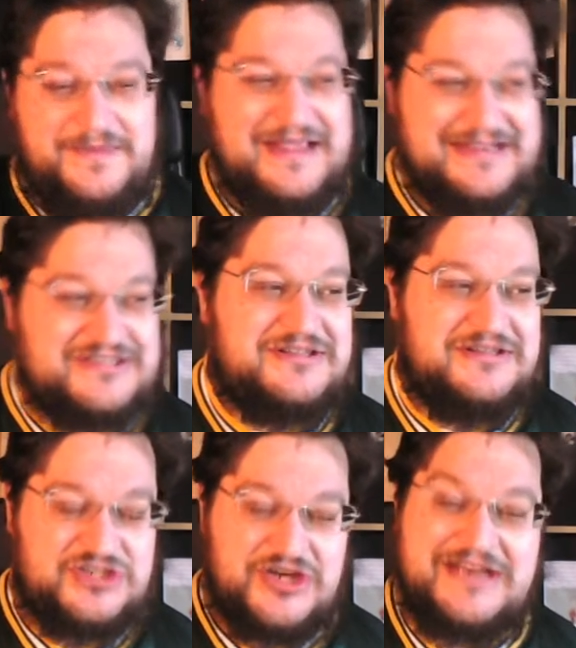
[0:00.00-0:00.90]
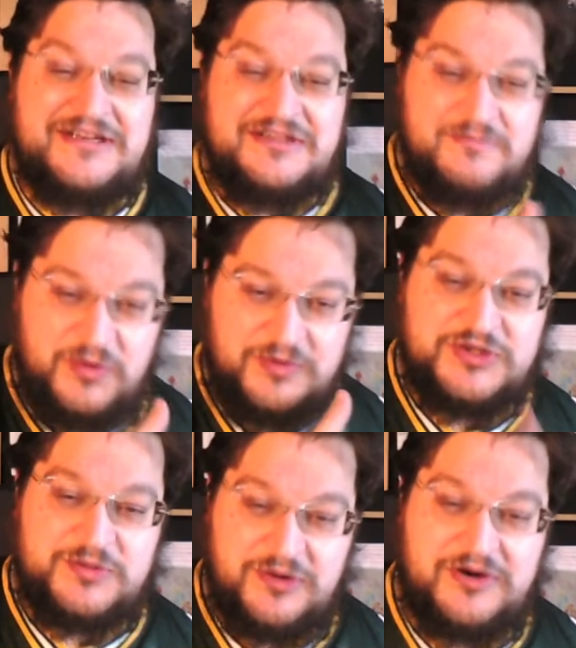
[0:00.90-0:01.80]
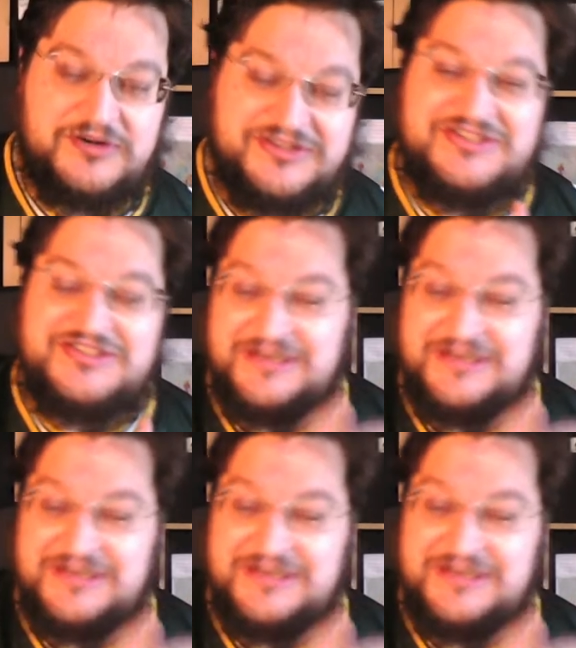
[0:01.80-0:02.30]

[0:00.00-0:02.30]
it's trending more towards